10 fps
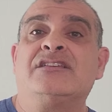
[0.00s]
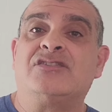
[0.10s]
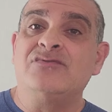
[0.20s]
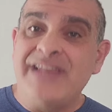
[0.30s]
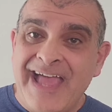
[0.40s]

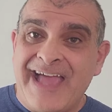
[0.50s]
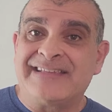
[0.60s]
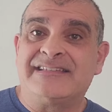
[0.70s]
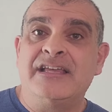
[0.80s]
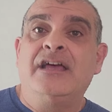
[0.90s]
So
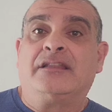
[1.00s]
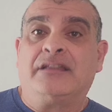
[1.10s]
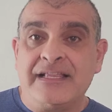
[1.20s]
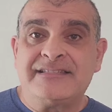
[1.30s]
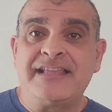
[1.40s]
next,
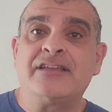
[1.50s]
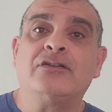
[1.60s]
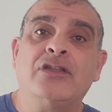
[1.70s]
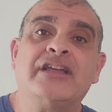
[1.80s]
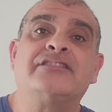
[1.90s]
let's take a
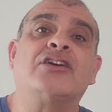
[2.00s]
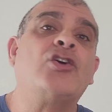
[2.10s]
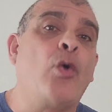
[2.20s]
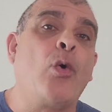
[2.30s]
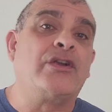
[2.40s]
look at the
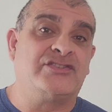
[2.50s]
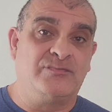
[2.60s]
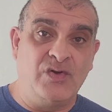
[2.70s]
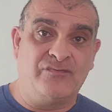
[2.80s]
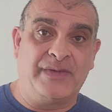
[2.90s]
Quartz
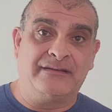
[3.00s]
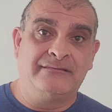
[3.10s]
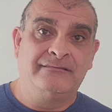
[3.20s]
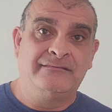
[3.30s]
movement.